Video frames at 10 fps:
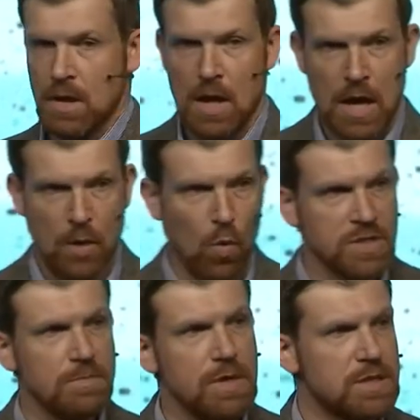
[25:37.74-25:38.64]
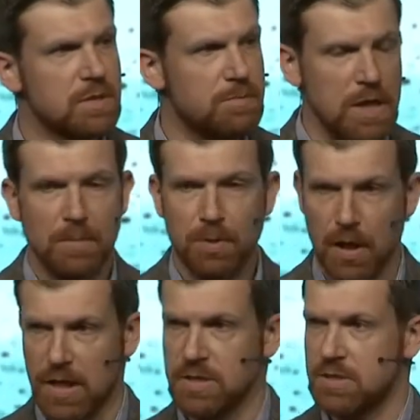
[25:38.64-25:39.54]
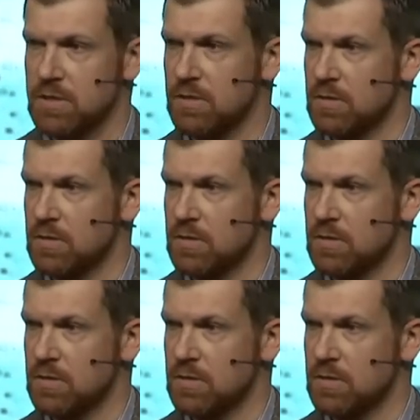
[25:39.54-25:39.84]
It wasn't meant to be a place